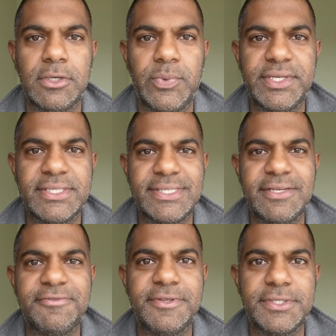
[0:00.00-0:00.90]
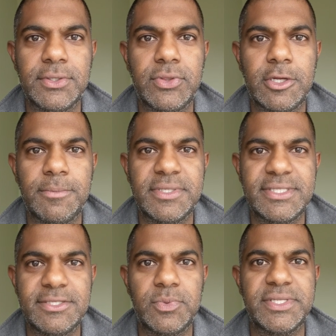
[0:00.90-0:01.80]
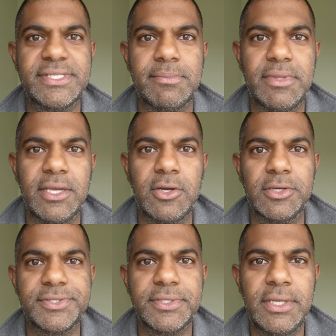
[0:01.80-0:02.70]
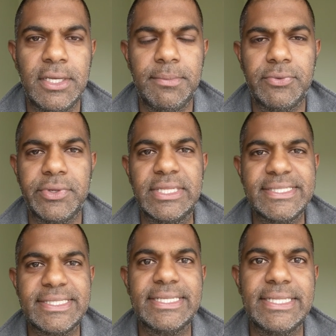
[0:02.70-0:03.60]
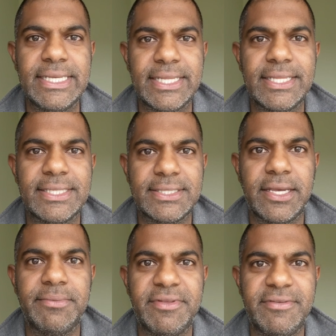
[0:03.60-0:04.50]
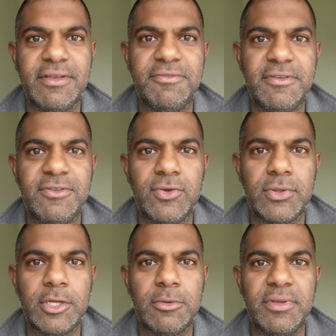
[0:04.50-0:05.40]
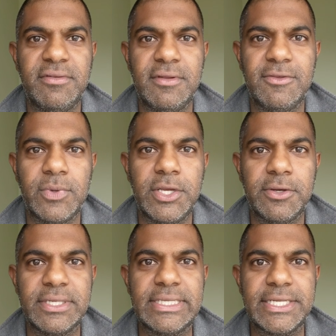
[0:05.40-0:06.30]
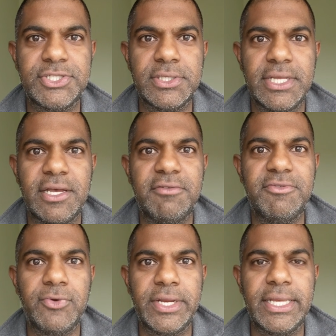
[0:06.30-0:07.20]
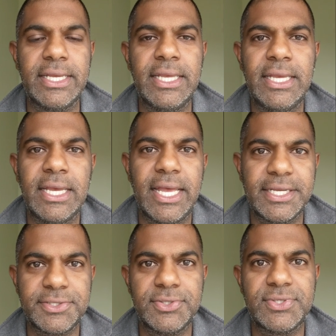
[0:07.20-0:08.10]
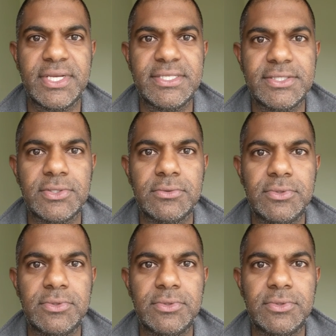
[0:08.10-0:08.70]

on when to see a physiotherapist is when something hurts. But realistically, I think the time to see a physiotherapist is when you're intentionally avoiding exercises or